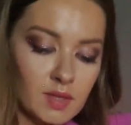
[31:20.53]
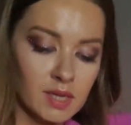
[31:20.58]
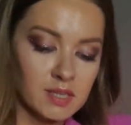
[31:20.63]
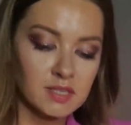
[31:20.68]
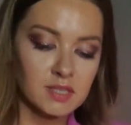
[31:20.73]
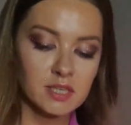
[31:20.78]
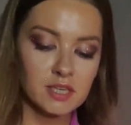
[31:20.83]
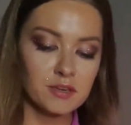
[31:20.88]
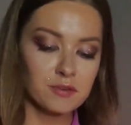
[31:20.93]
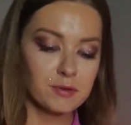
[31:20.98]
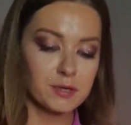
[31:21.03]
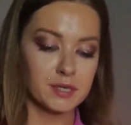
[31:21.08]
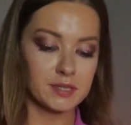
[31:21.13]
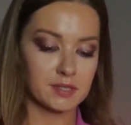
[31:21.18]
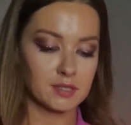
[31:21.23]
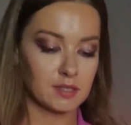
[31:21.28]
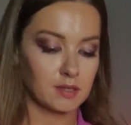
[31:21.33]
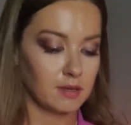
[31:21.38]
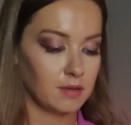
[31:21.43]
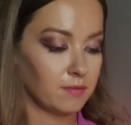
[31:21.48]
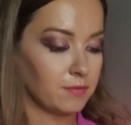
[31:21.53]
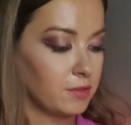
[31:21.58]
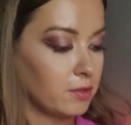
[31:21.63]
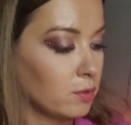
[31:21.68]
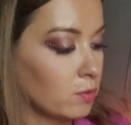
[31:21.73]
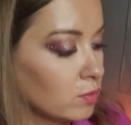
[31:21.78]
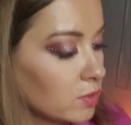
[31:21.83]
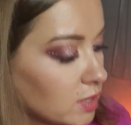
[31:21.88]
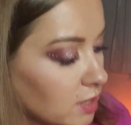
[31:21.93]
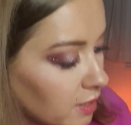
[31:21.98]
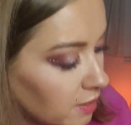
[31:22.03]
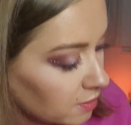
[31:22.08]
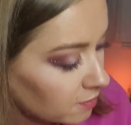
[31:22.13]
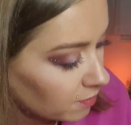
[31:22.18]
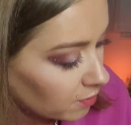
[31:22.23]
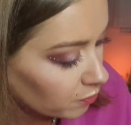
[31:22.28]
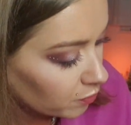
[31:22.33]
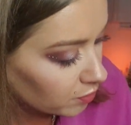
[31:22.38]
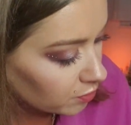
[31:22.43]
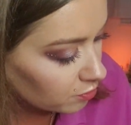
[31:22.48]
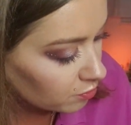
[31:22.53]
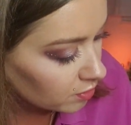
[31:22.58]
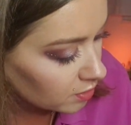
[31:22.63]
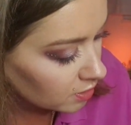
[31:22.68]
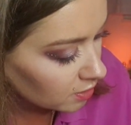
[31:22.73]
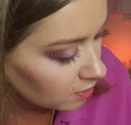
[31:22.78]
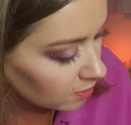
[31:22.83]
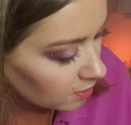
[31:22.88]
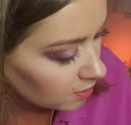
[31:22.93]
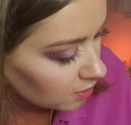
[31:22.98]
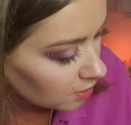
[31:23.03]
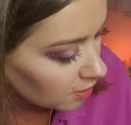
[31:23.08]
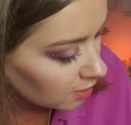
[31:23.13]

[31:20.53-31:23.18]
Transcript: a series of those, and very interesting that